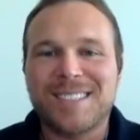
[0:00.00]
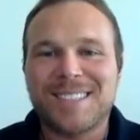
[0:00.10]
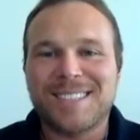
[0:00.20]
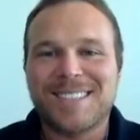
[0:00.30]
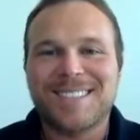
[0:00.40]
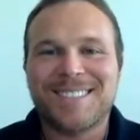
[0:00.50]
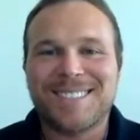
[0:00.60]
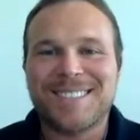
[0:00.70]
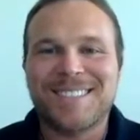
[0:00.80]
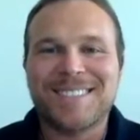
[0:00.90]

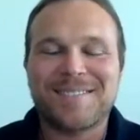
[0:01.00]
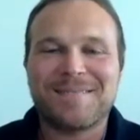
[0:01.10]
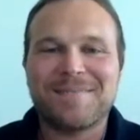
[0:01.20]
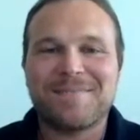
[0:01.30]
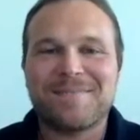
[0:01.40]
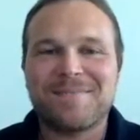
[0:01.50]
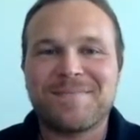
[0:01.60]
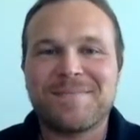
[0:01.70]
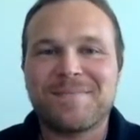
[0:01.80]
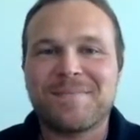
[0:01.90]

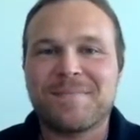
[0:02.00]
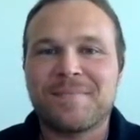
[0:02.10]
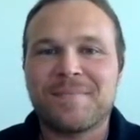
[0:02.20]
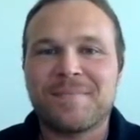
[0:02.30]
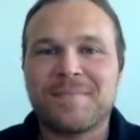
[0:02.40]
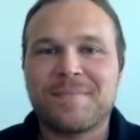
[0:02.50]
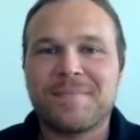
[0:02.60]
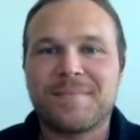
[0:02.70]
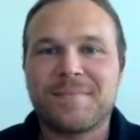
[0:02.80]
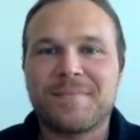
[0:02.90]

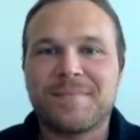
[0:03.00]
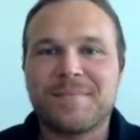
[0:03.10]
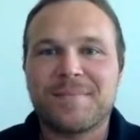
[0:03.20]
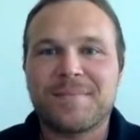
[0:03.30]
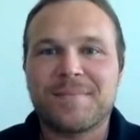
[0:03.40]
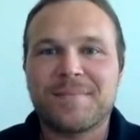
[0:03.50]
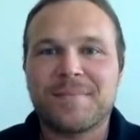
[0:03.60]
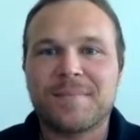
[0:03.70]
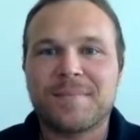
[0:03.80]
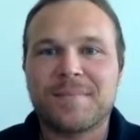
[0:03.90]
This person isn't speaking.